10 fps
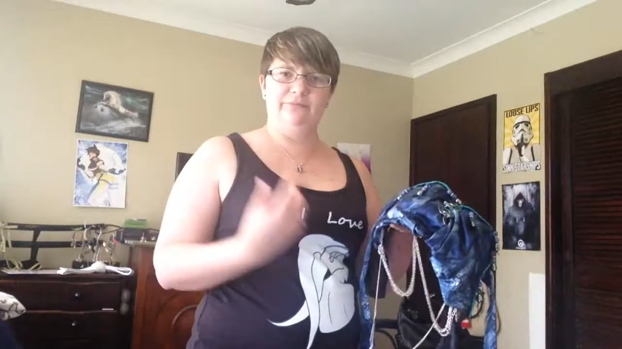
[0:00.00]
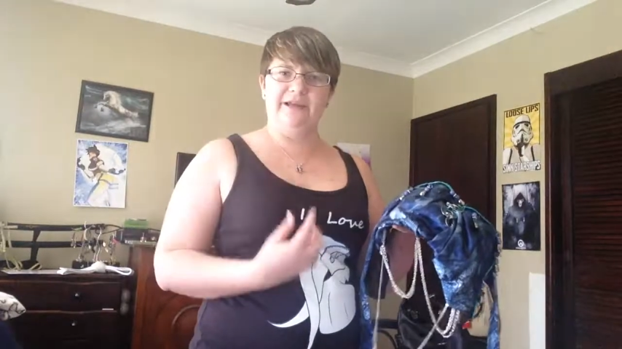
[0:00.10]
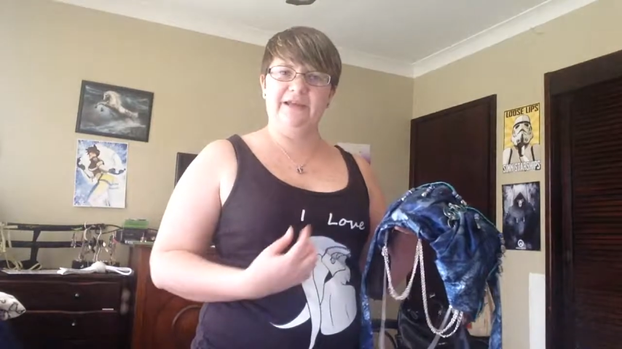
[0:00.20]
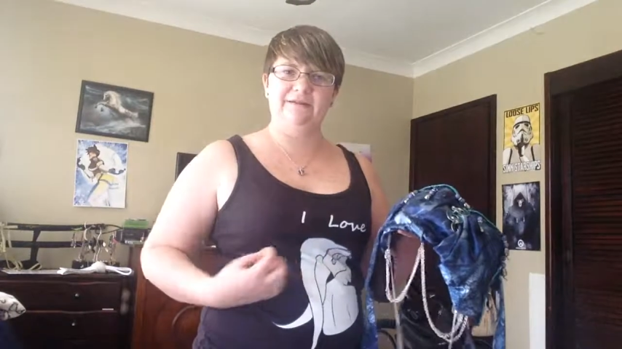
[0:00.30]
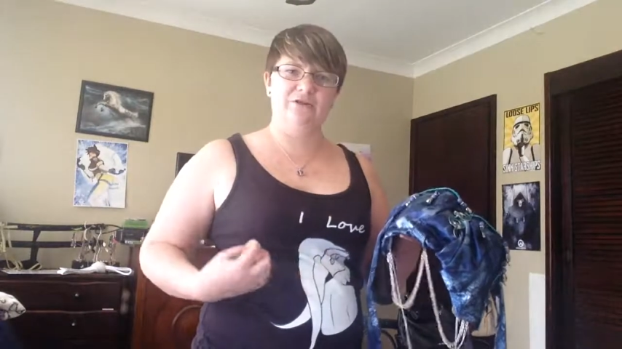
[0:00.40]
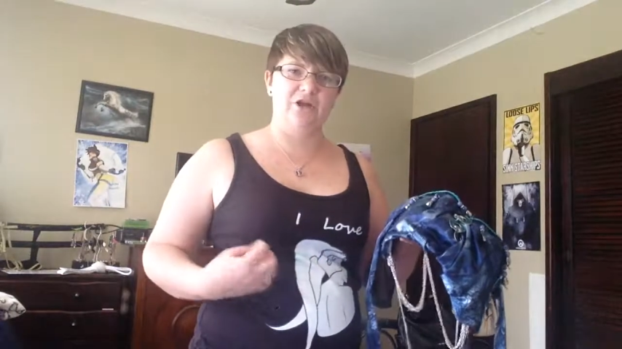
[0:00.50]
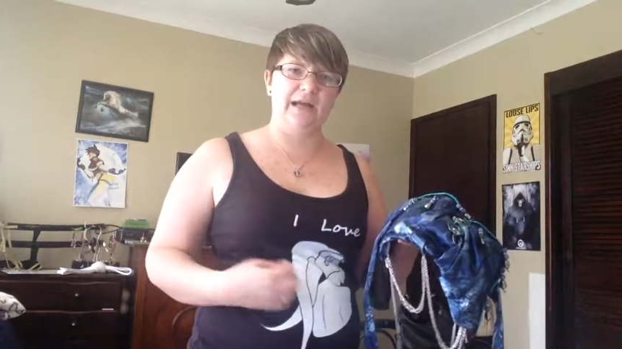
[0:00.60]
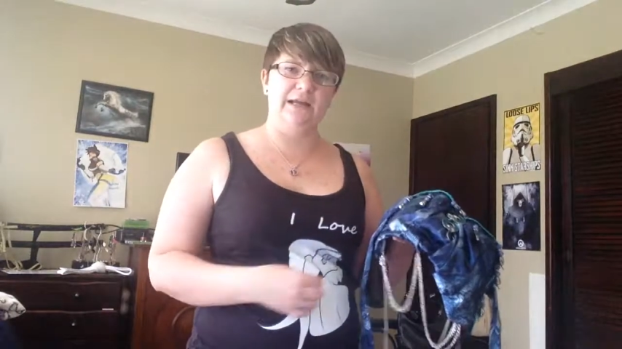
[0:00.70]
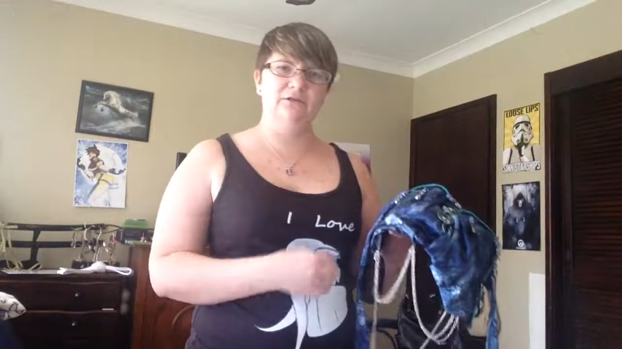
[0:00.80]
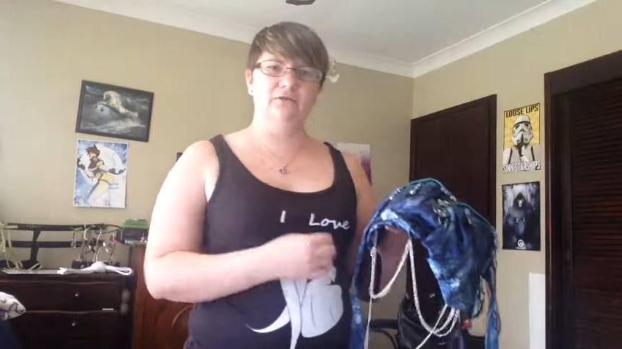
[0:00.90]
like
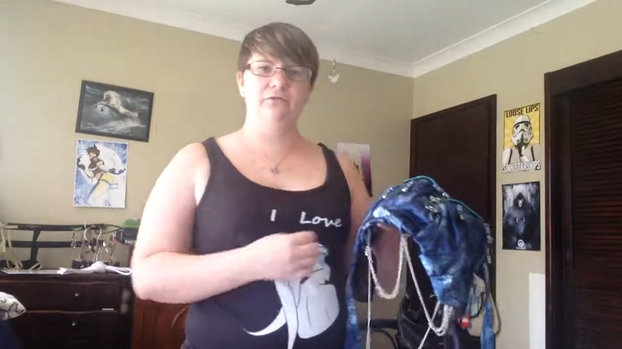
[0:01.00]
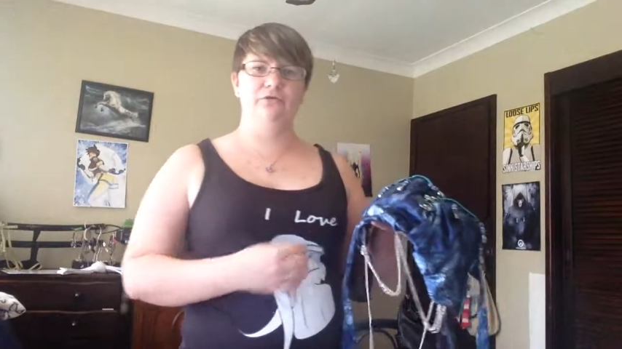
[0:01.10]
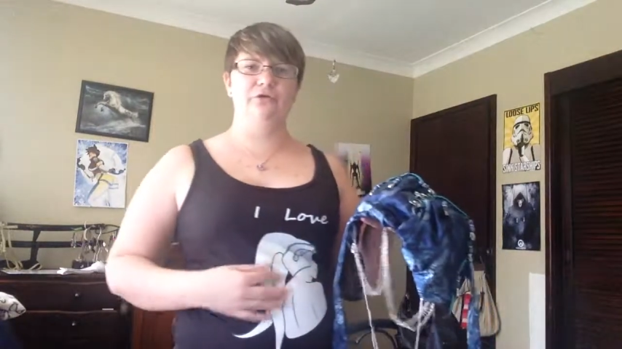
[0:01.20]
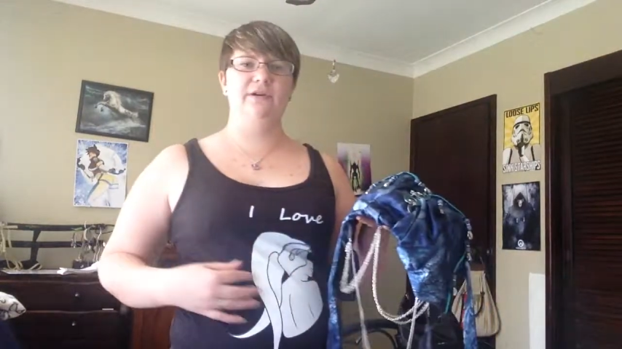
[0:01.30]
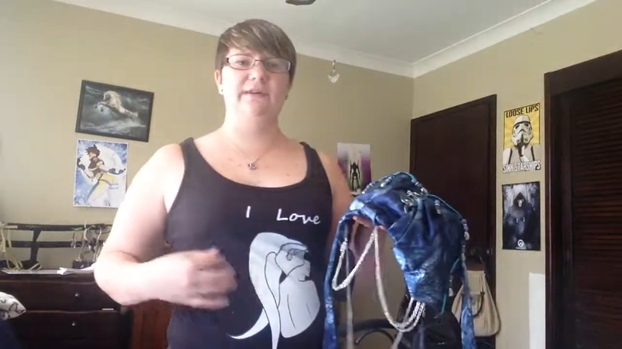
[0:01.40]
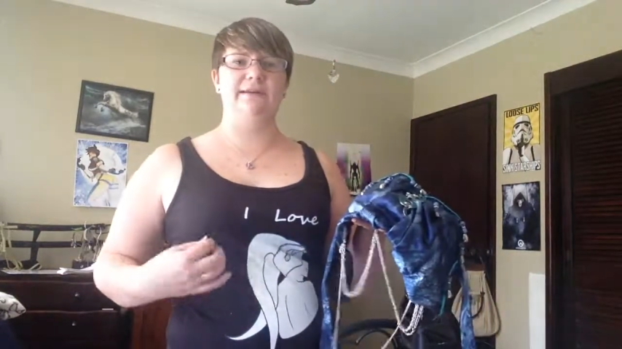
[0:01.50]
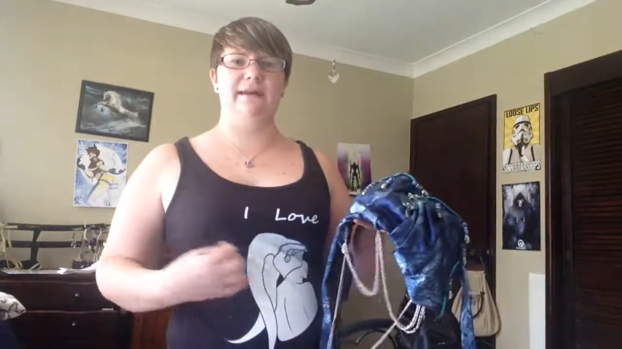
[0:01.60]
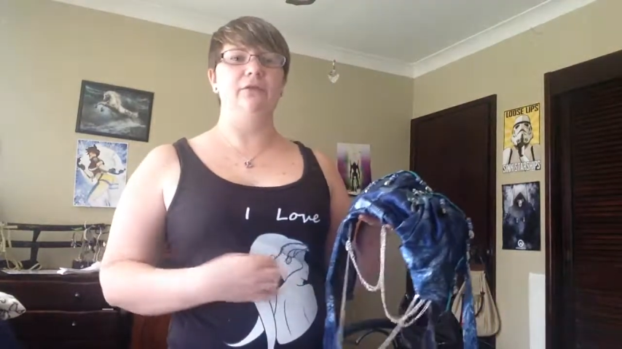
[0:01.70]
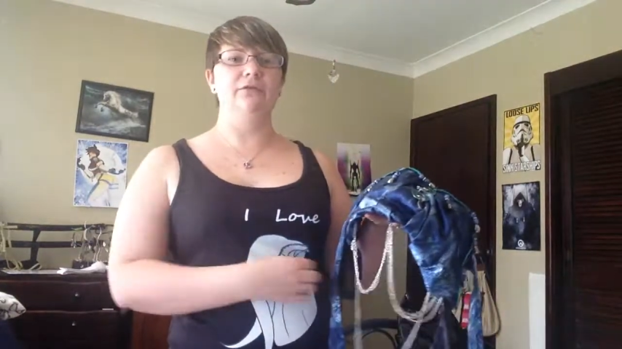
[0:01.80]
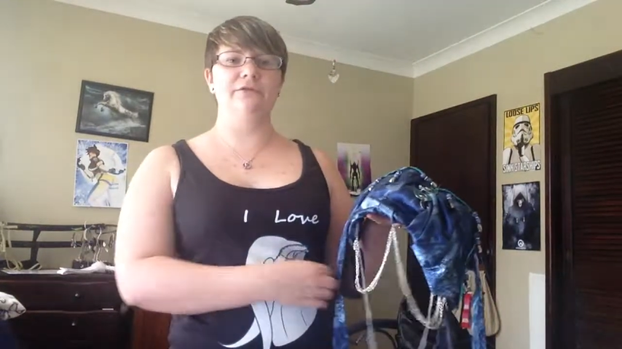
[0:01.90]
chains or jewelry that
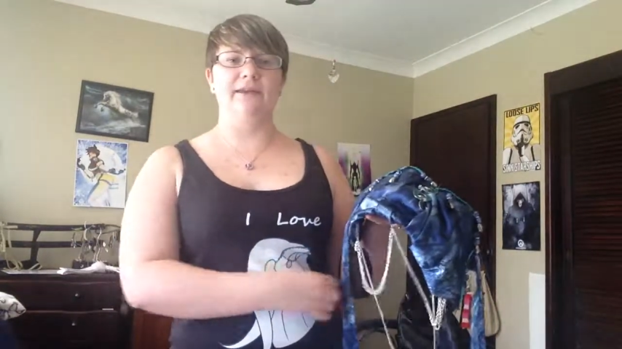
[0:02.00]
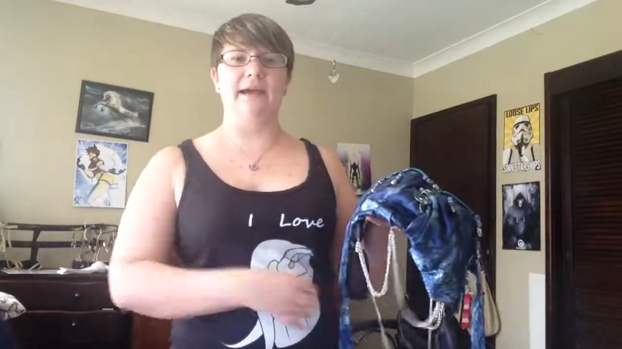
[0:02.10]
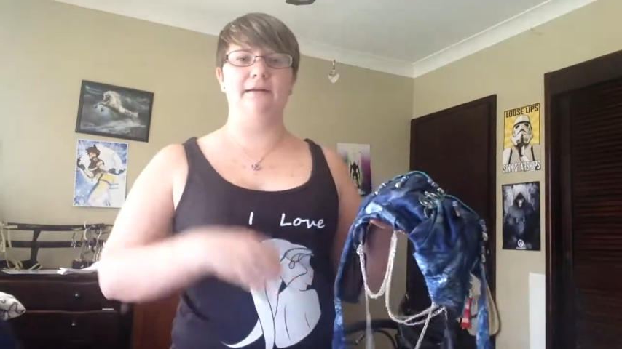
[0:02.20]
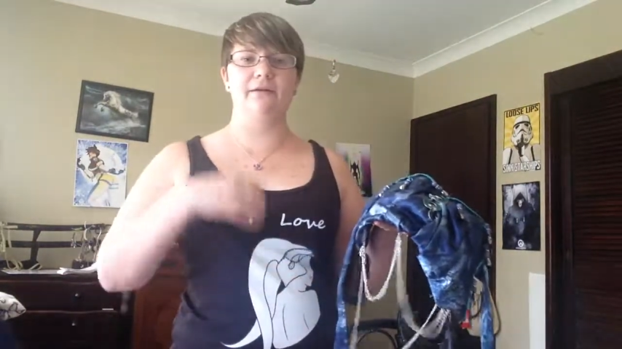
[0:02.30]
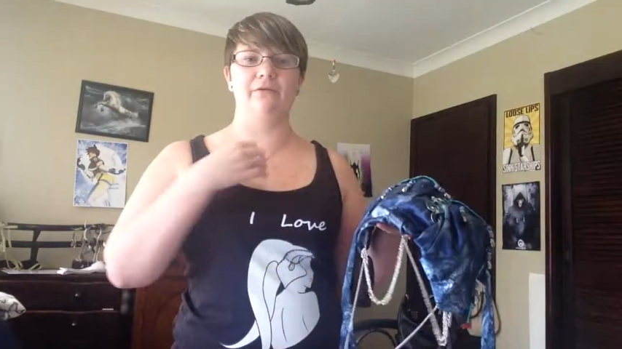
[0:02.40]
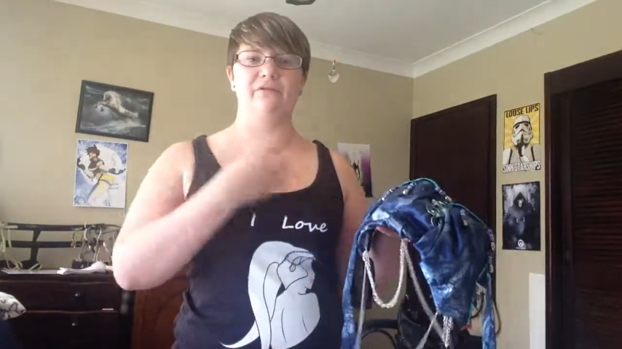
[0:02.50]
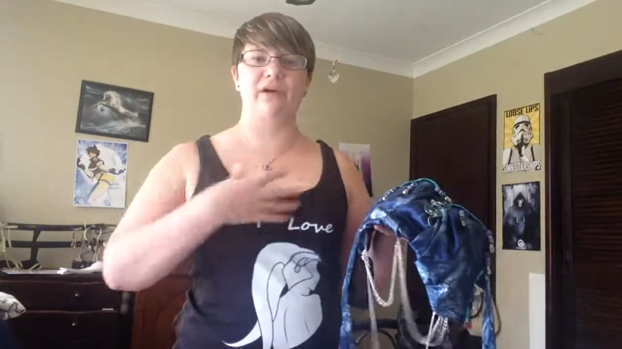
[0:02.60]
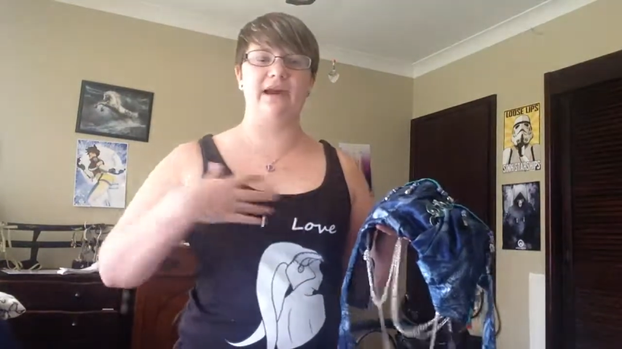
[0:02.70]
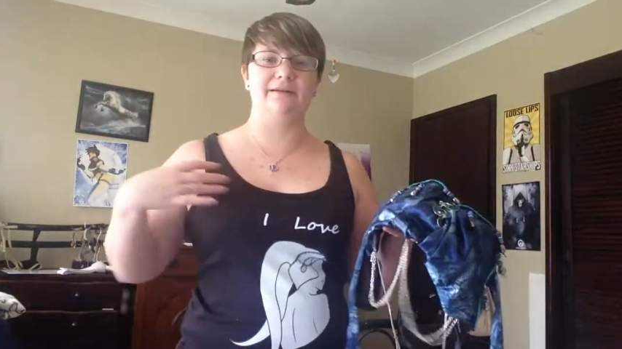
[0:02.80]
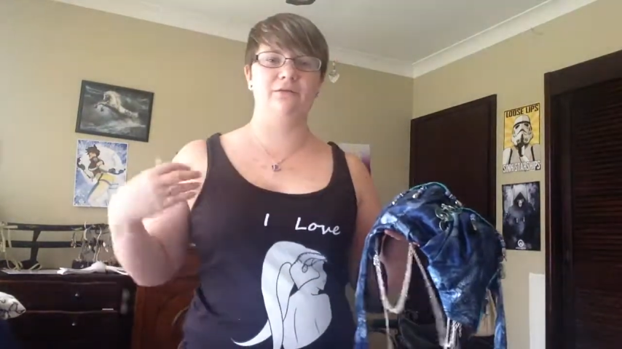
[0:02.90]
dangles down and
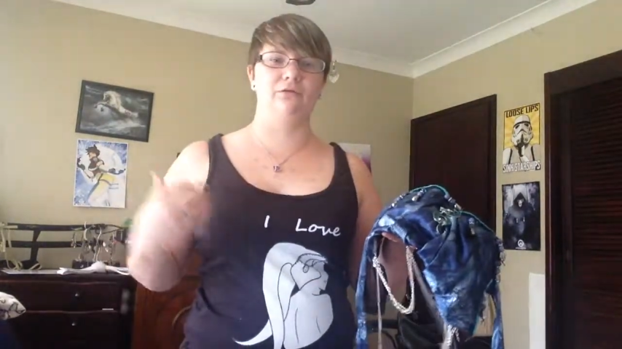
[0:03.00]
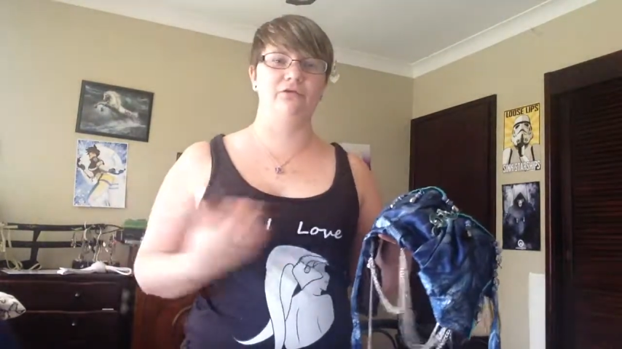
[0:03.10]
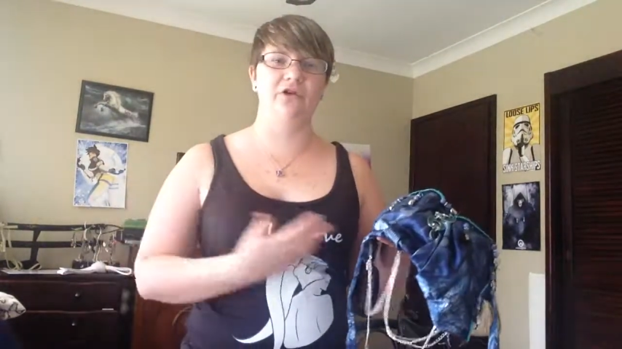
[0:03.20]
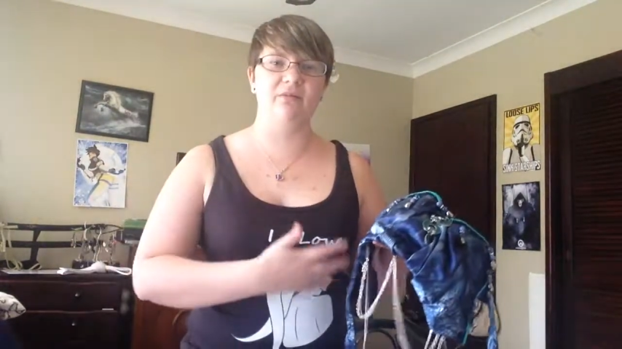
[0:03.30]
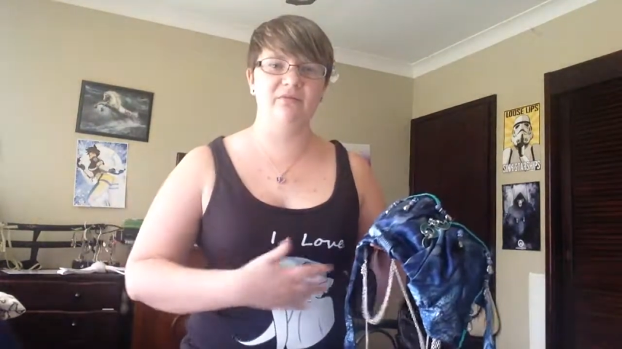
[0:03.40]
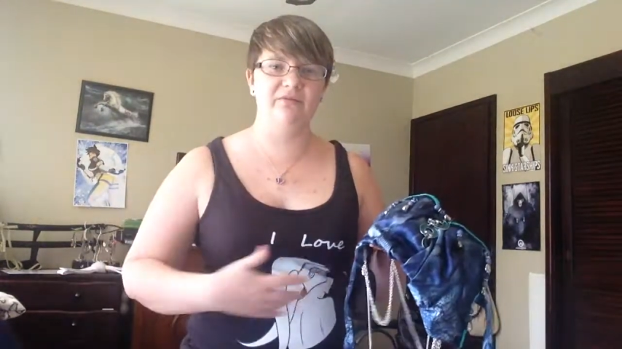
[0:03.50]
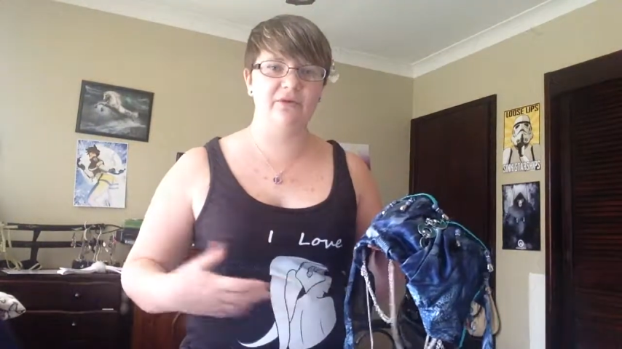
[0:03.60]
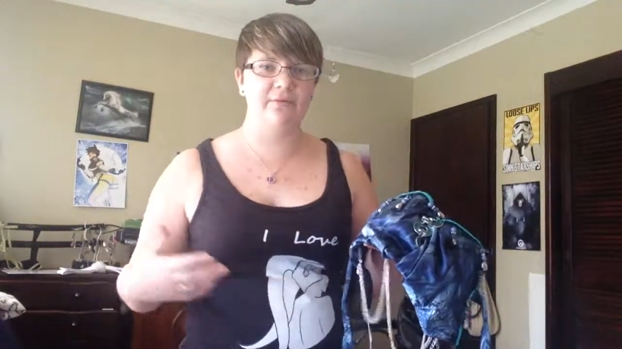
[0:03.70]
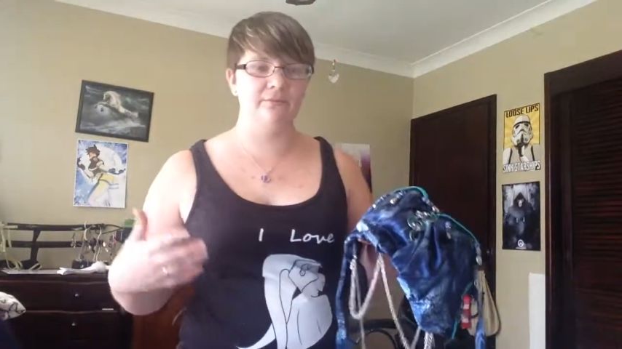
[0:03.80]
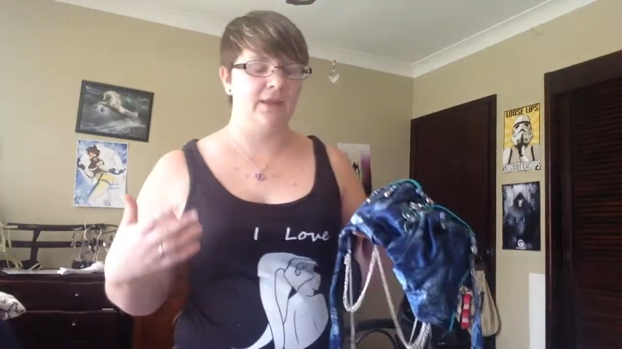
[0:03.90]
around and on top of
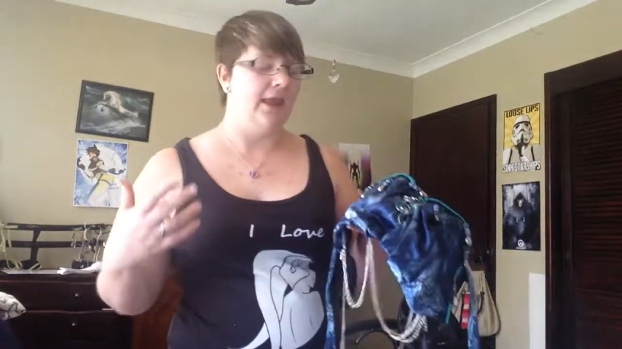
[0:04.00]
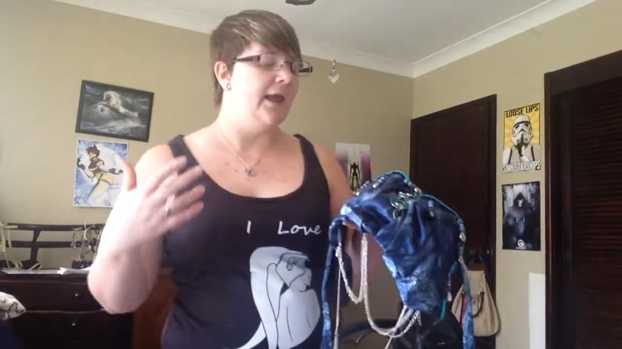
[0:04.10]
them.